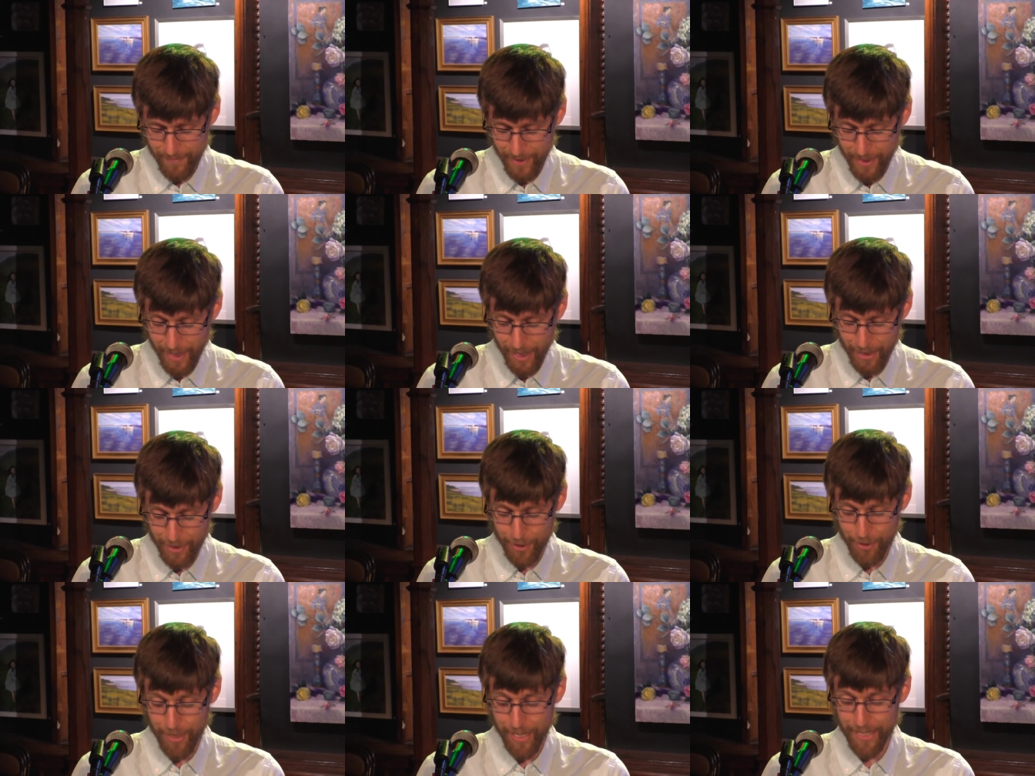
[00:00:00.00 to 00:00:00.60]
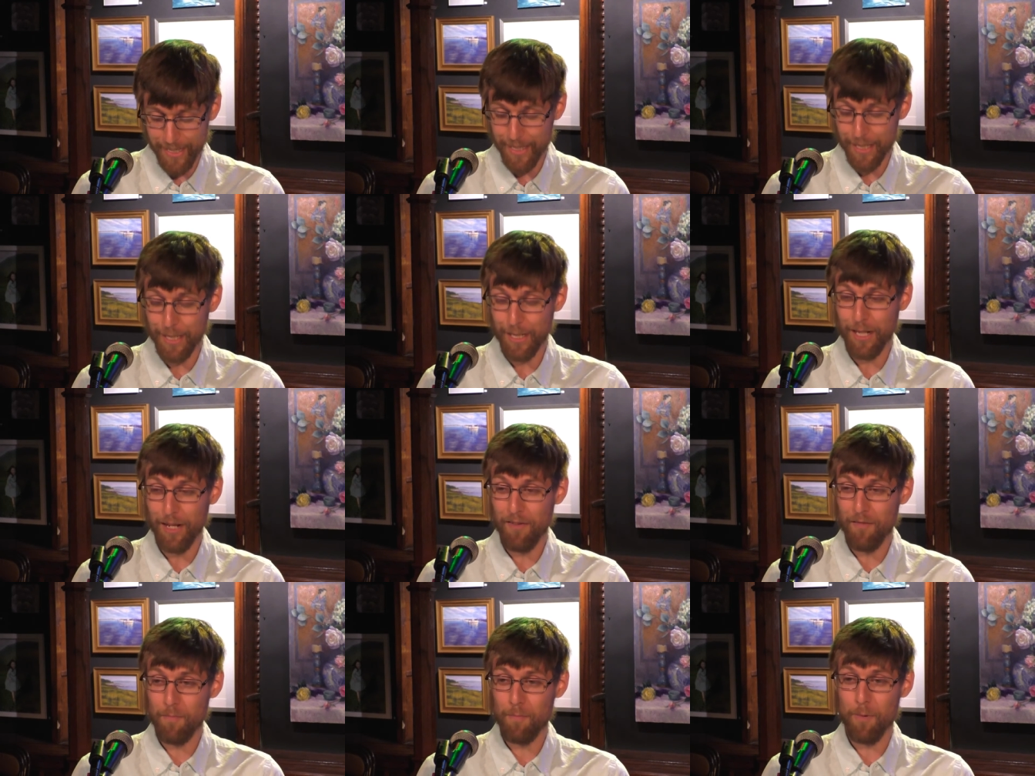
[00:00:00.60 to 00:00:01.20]
You guys are getting the
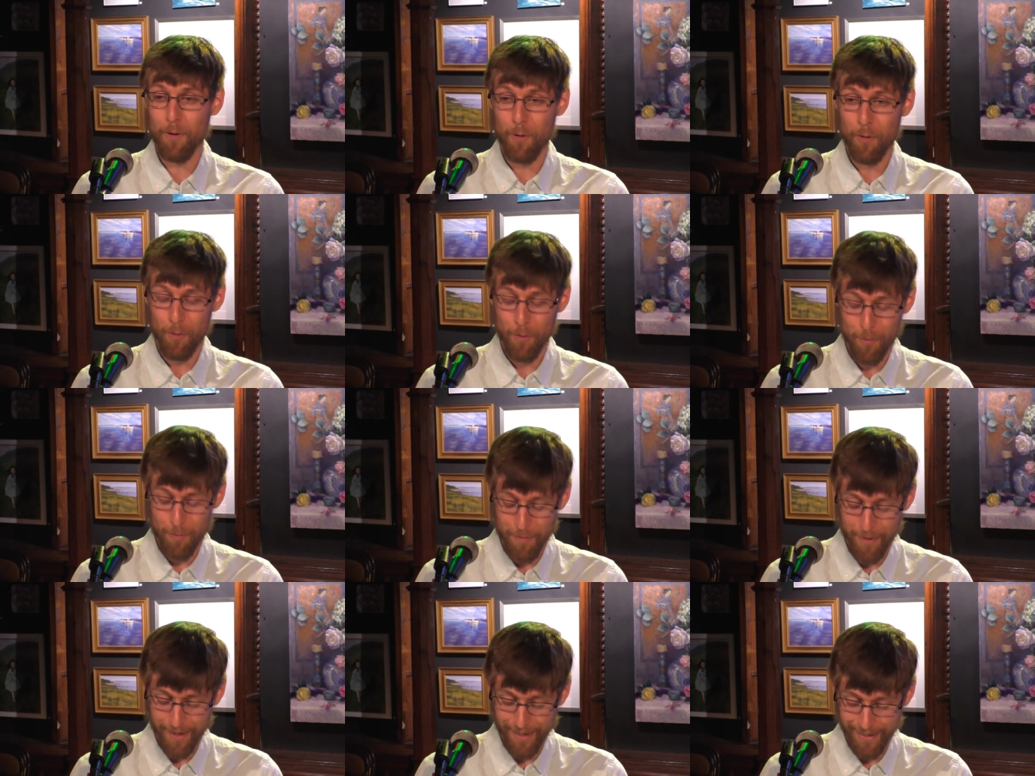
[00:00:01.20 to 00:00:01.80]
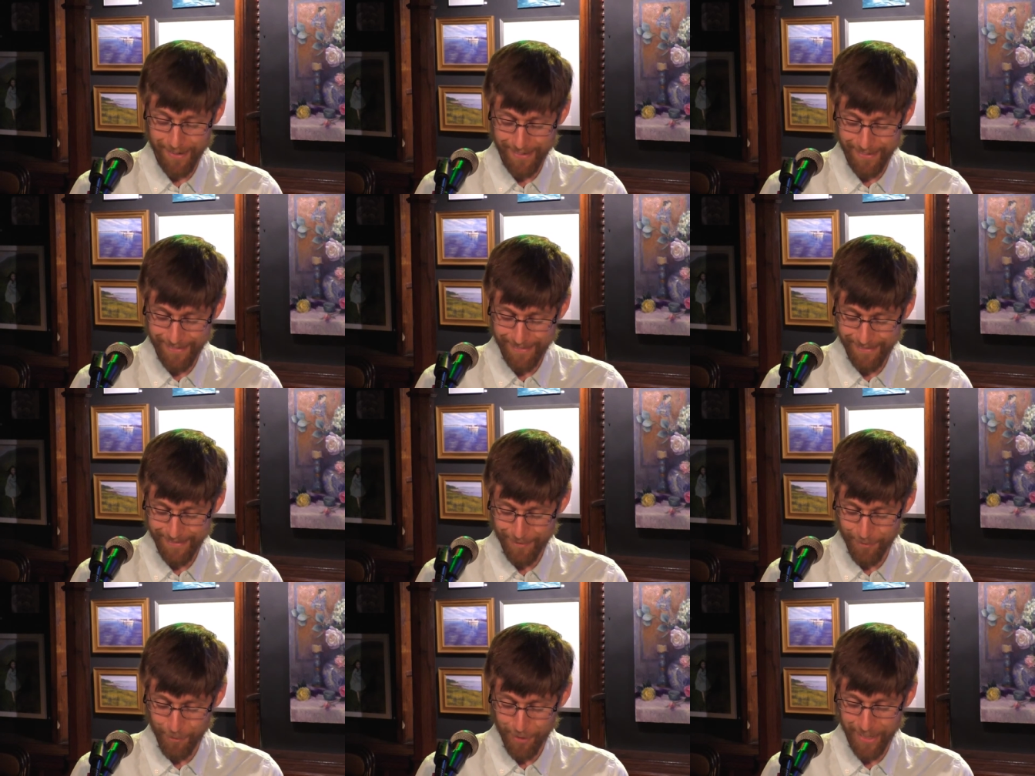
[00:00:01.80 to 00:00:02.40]
love poem uh,
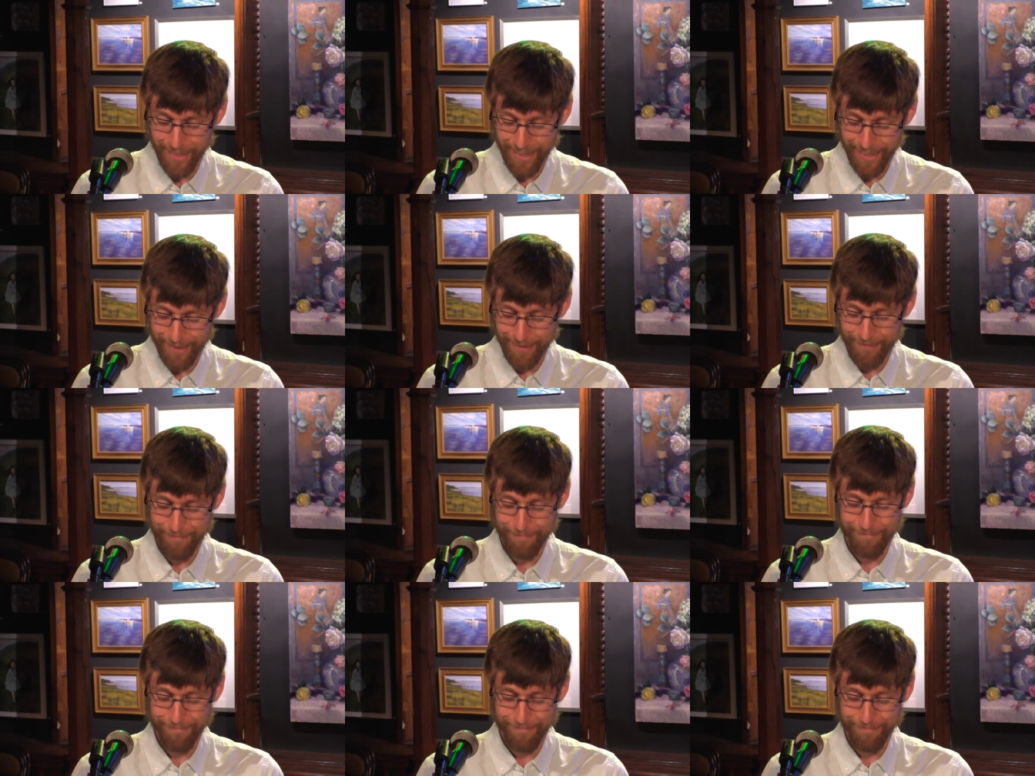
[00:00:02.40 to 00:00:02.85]
reading.